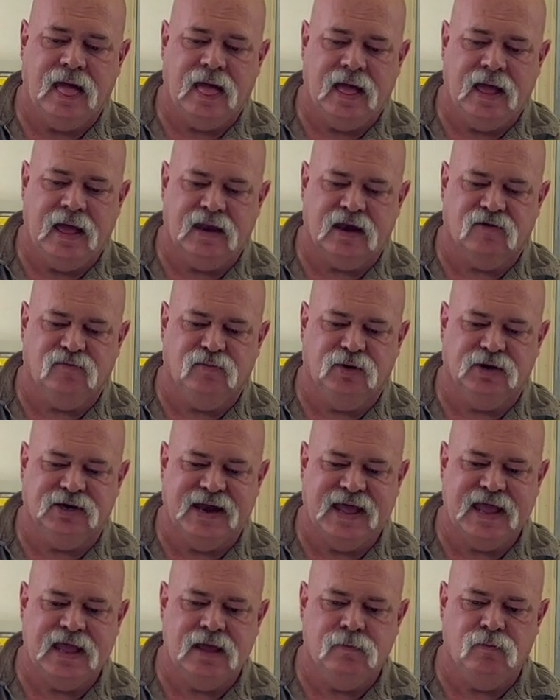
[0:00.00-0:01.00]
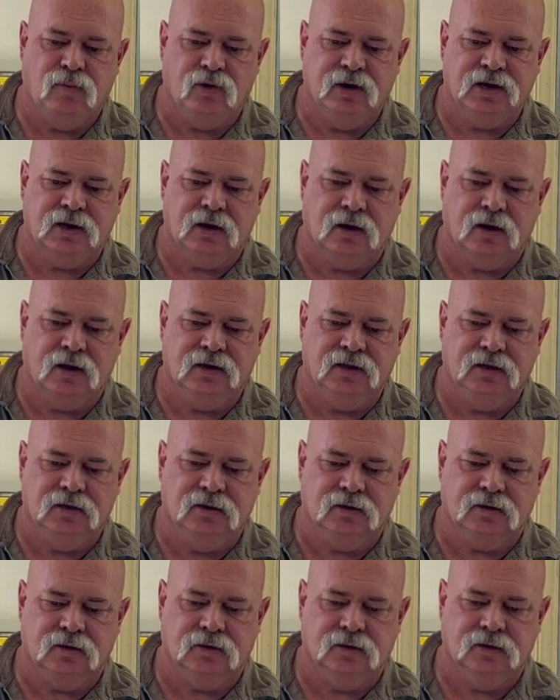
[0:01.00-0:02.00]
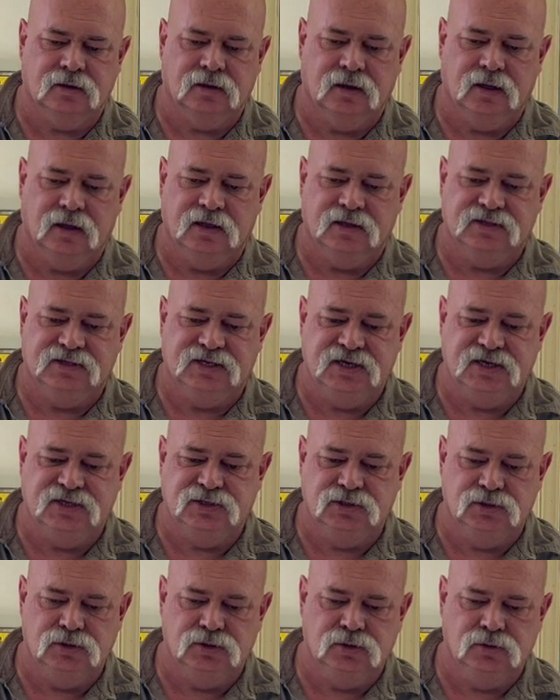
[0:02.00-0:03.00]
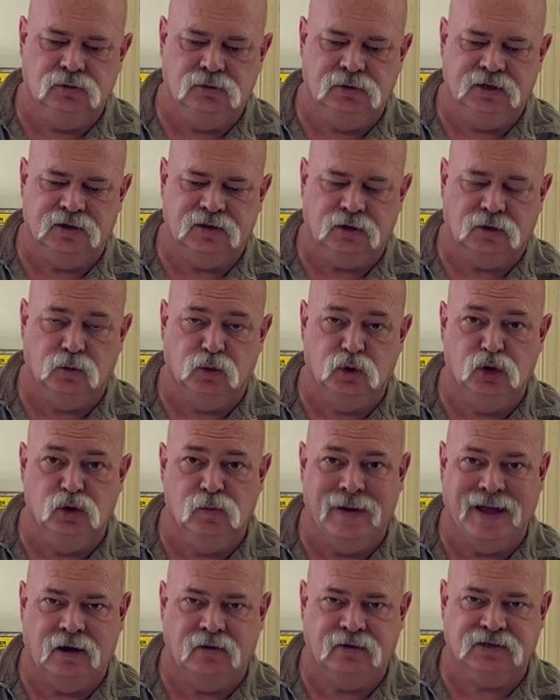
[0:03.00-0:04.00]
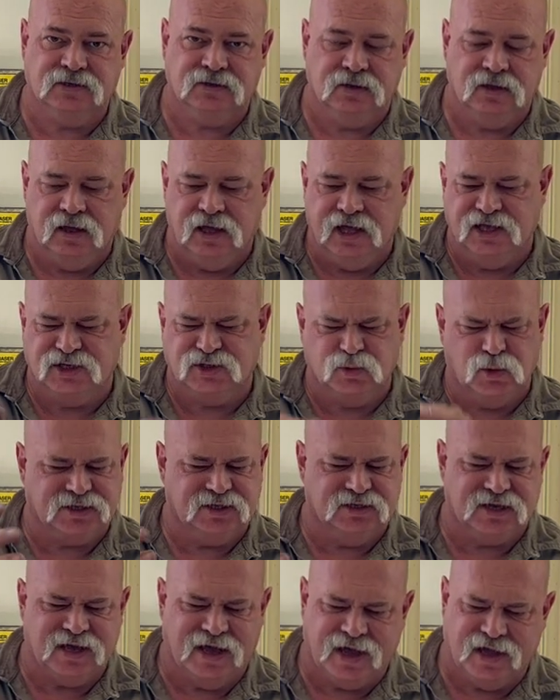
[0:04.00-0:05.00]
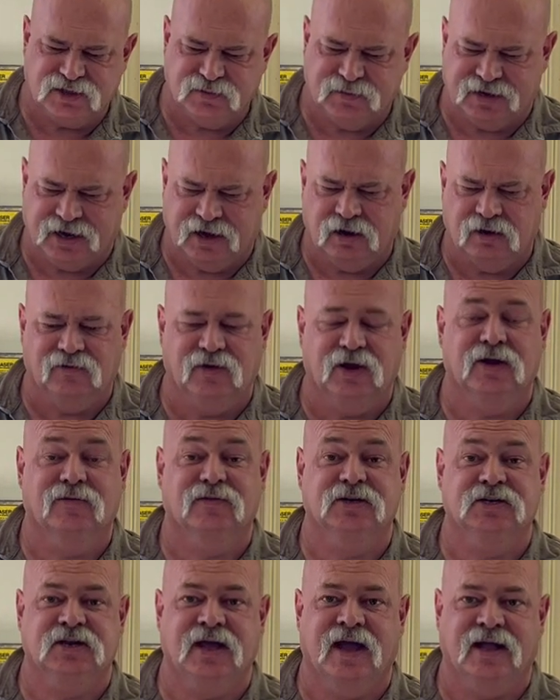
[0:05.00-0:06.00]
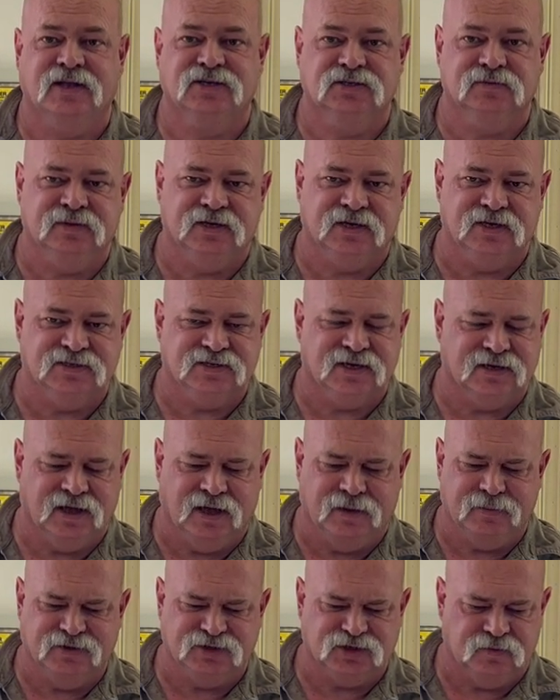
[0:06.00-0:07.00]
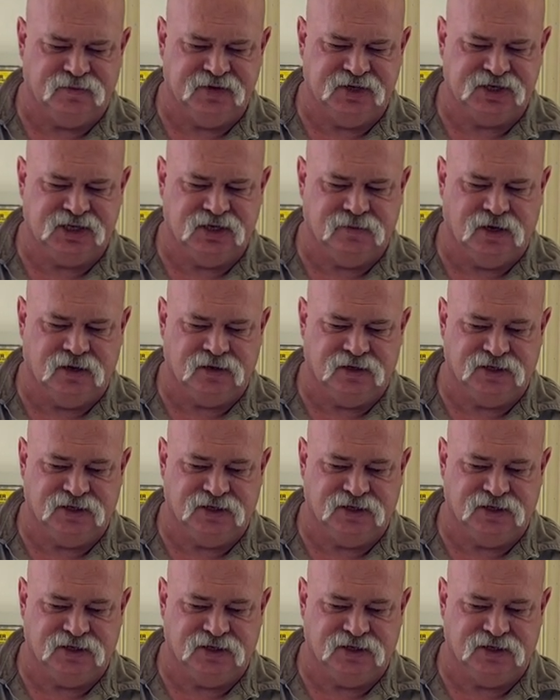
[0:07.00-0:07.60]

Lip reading: And I put an aim point on here, T2 with a LaRue mount. It's quick detach, but I hardly ever detach it because I'm so picky about,